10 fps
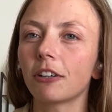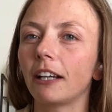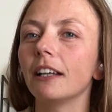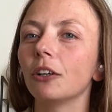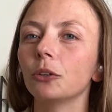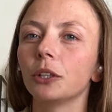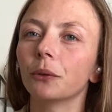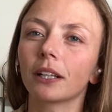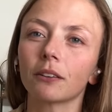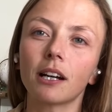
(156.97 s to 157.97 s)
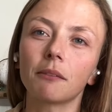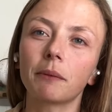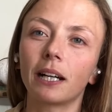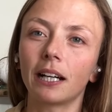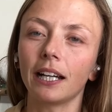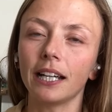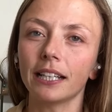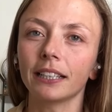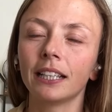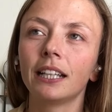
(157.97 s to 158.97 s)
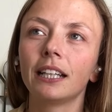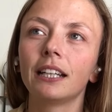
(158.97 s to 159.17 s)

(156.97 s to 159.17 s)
finding who you want to run by, and